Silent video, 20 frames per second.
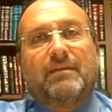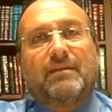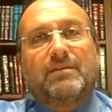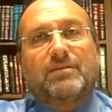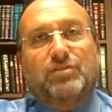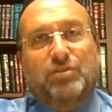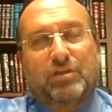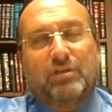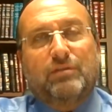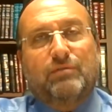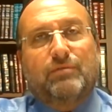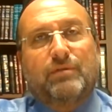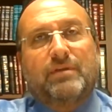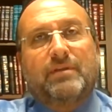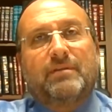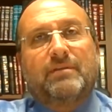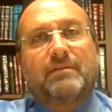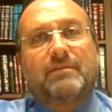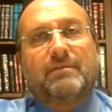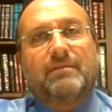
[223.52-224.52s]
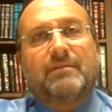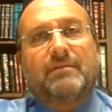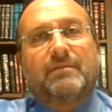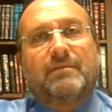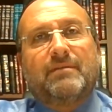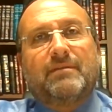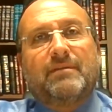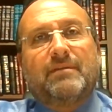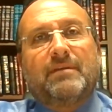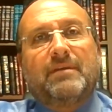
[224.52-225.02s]
children,
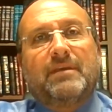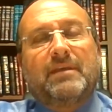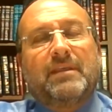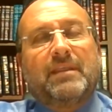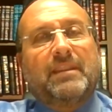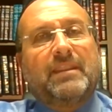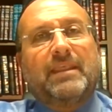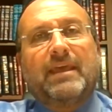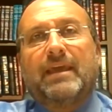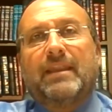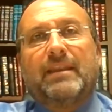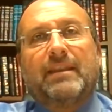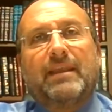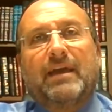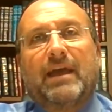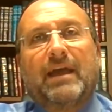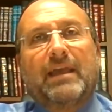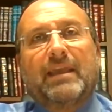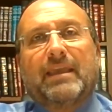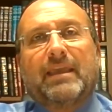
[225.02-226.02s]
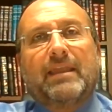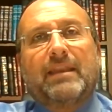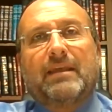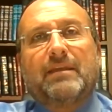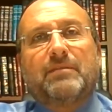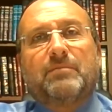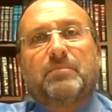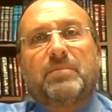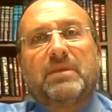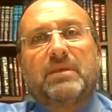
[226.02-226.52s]
then I cannot
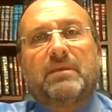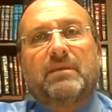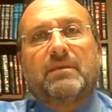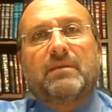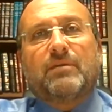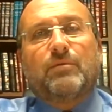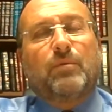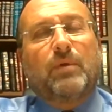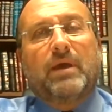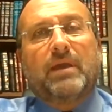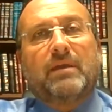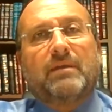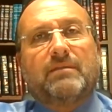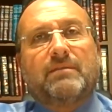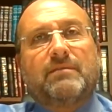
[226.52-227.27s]
be quiet.